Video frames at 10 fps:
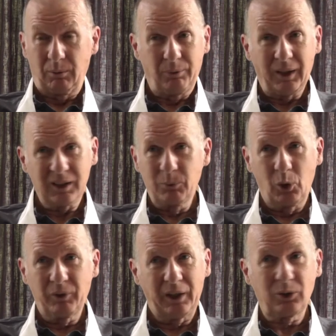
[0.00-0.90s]
Very
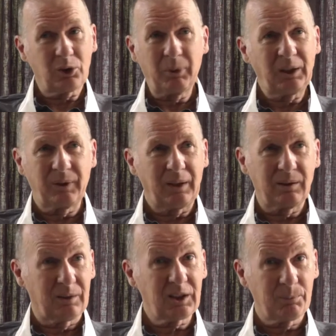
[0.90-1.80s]
small van, not a big
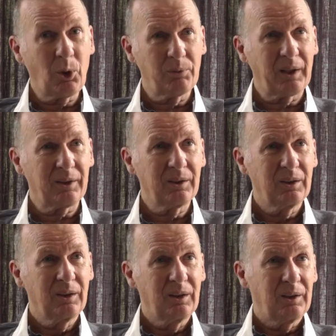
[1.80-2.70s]
van, a small van.
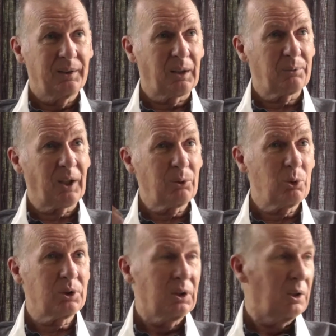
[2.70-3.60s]
And that
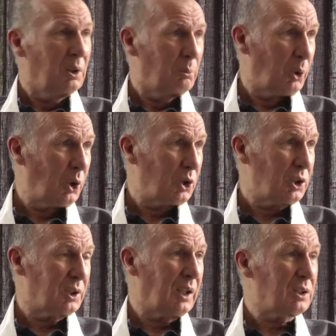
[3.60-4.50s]
van would
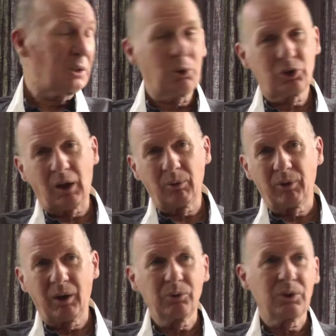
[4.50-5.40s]
purchase things, they would
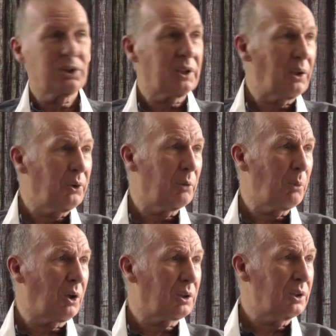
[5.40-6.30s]
travel around and sell in the
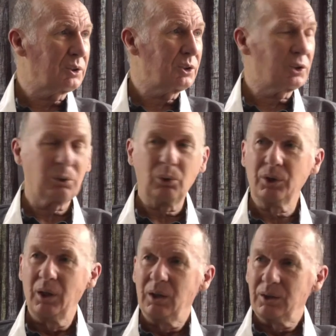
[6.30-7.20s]
markets and so
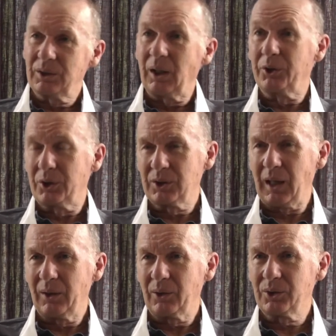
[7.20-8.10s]
on, sell to
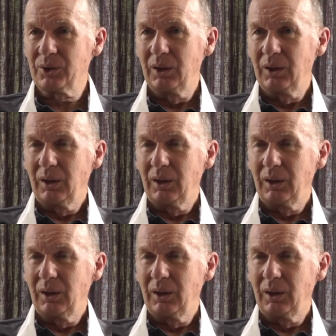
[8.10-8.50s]
sellers.